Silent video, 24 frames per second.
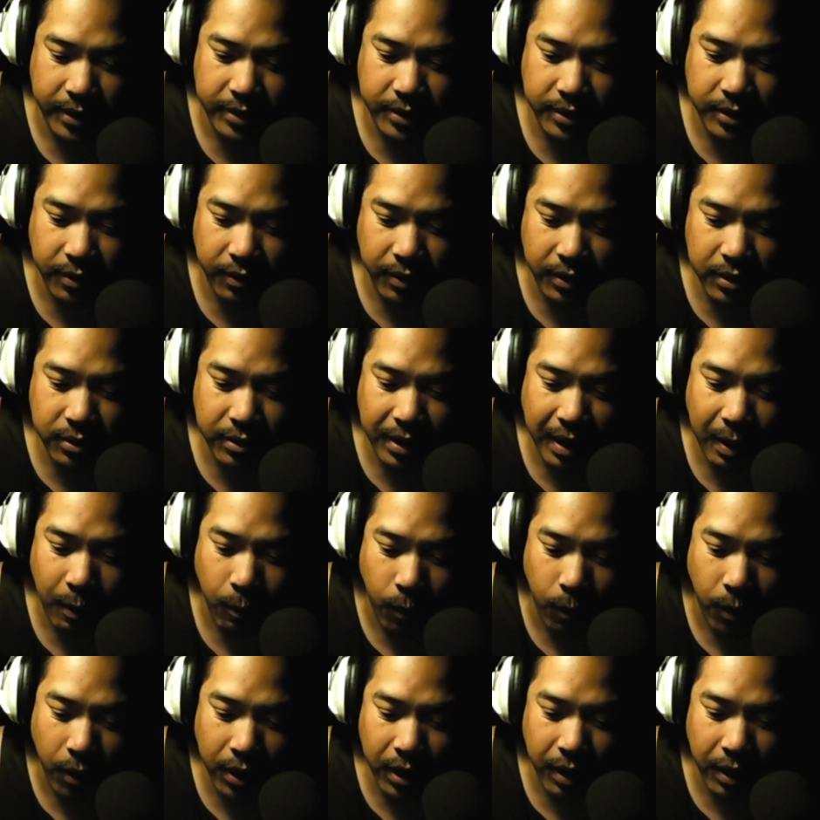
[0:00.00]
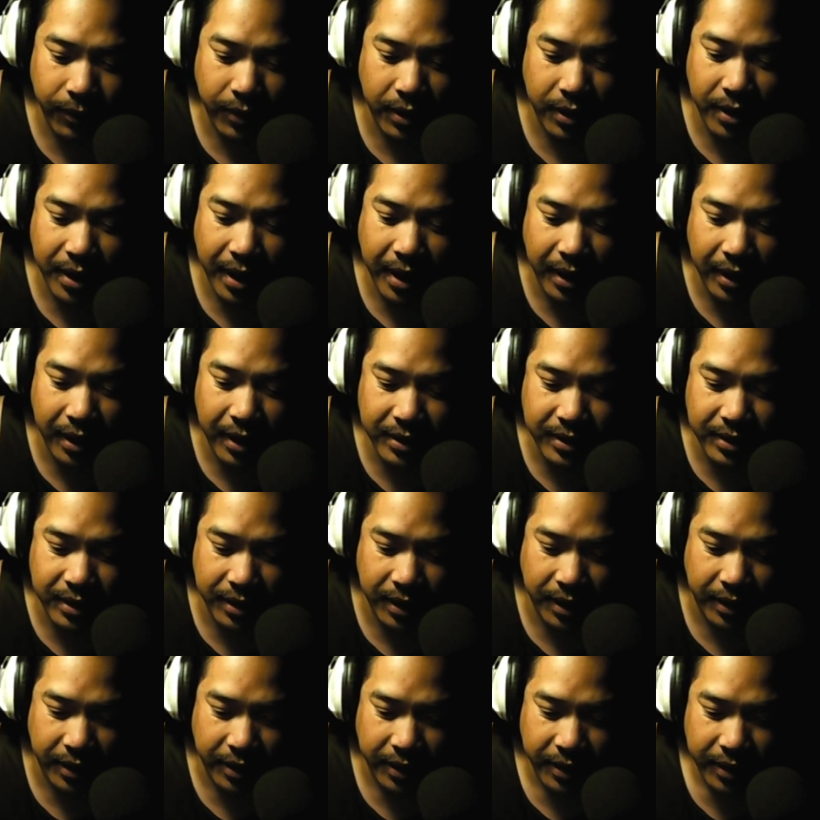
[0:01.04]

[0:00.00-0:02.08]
So he tried to warn them they're not listening.